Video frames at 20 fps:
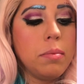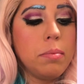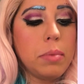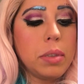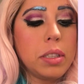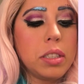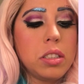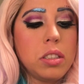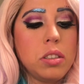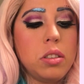
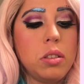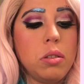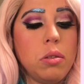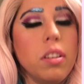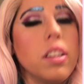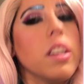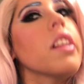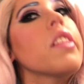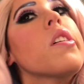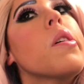Mix the two
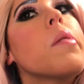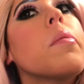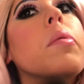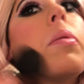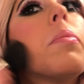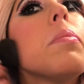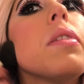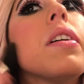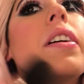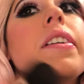together. I'm gonna
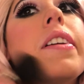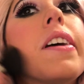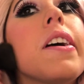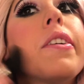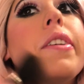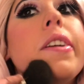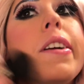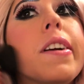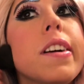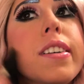apply down
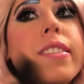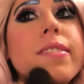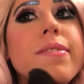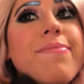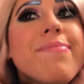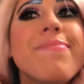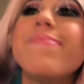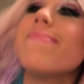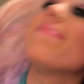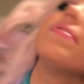here.
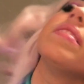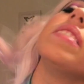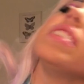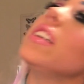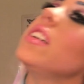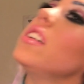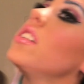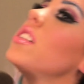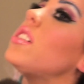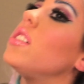
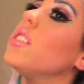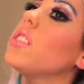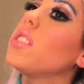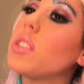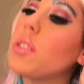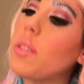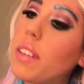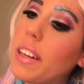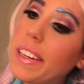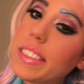
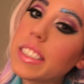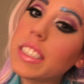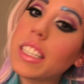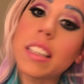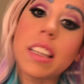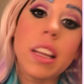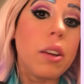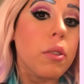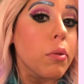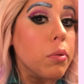So it has like
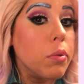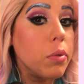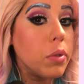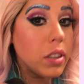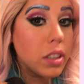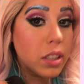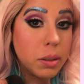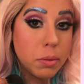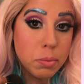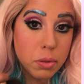that
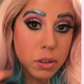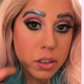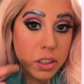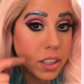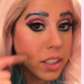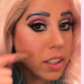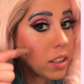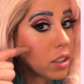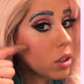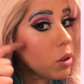really
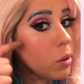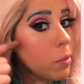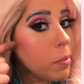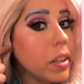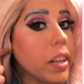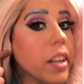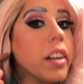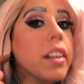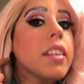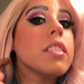pretty
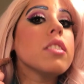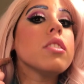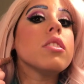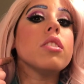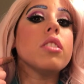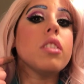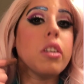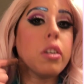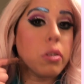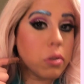illuminating
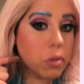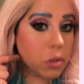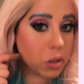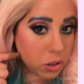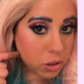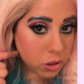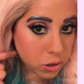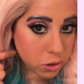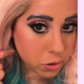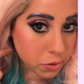glow
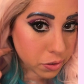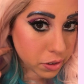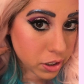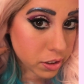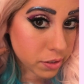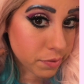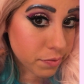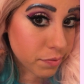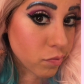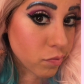all over.